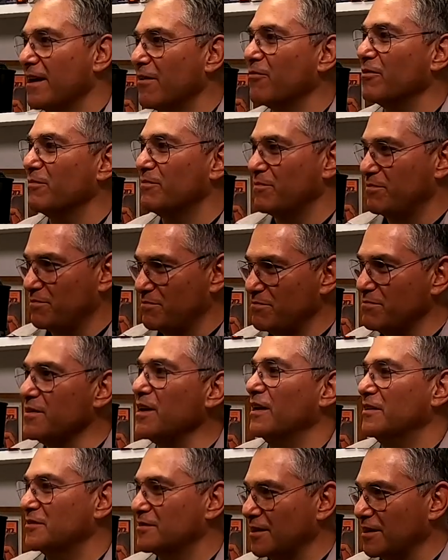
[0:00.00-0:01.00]
that would
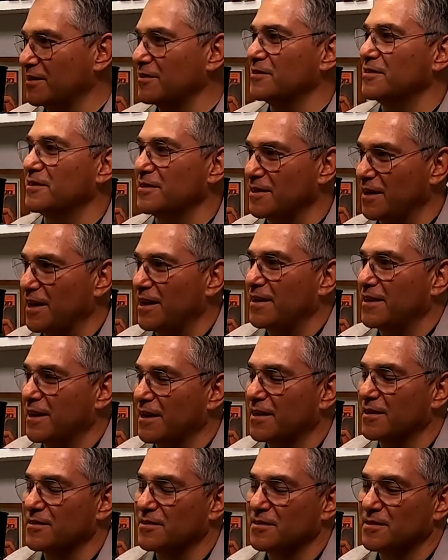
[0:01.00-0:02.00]
yes, I could see that.
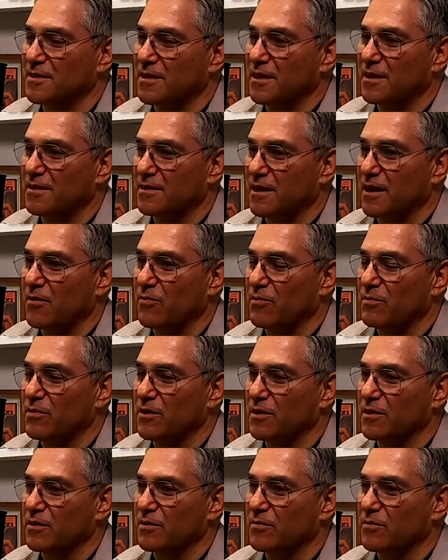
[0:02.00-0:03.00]
I could see that. That would
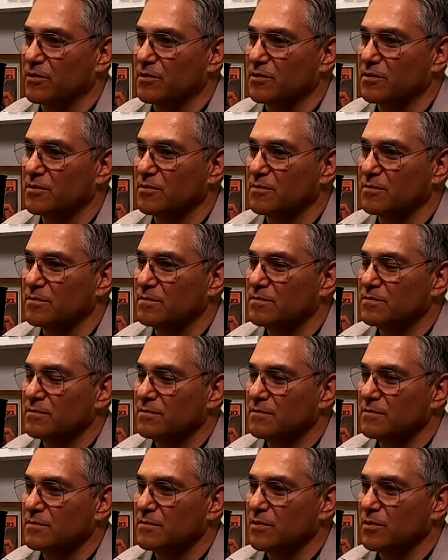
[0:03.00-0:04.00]
be a good one too.
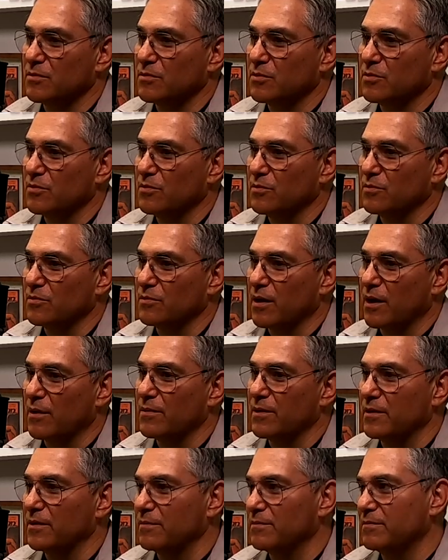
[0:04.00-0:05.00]
Well, cool. I
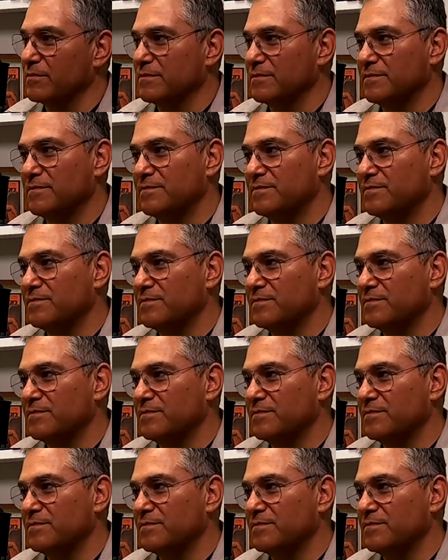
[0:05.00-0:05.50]
so mean, that's all that's